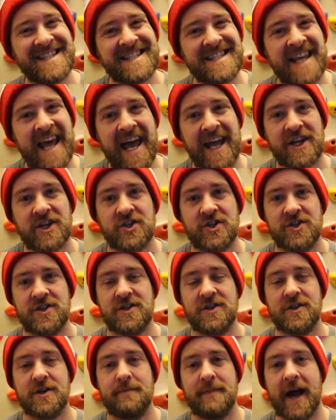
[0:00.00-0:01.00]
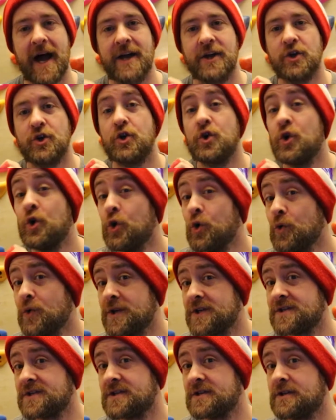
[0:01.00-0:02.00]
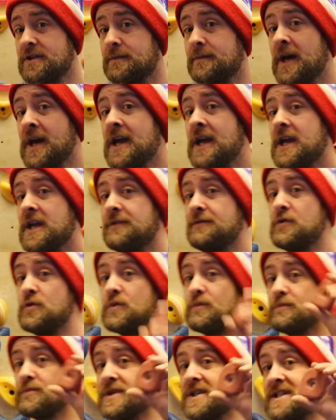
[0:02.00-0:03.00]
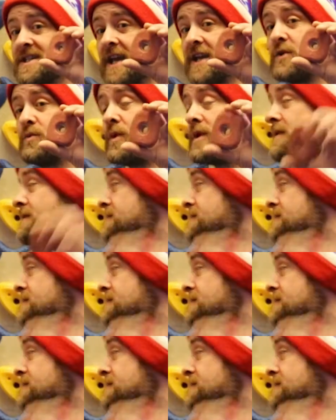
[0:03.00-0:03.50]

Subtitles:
texture to them and a coolness to them. If you take one